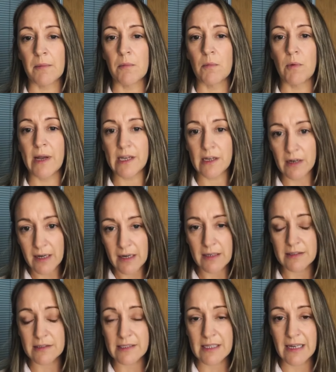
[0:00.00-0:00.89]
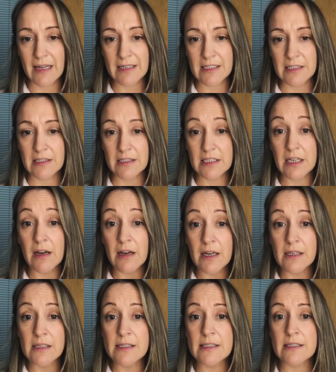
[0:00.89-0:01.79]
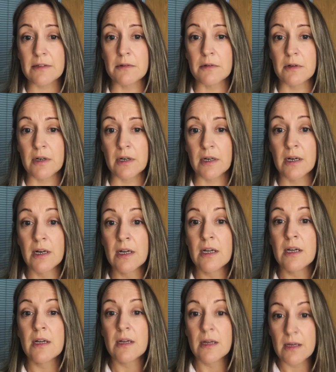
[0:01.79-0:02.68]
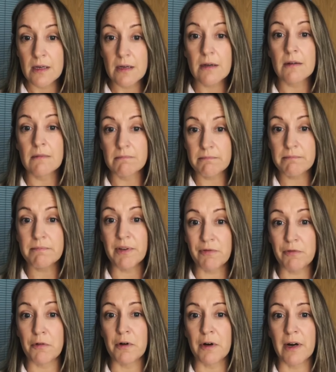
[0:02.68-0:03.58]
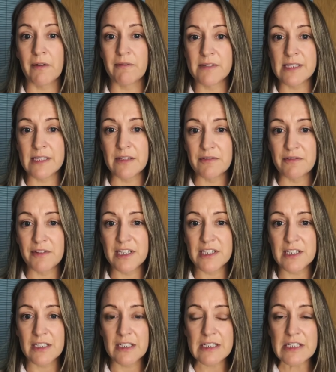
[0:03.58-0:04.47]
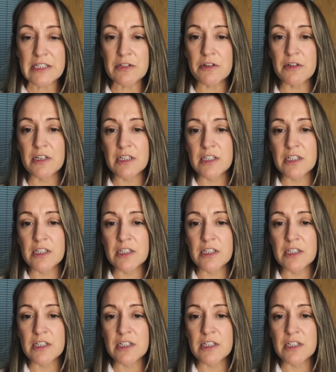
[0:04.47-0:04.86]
when you're selecting the tiles, or before obviously the fitting is done.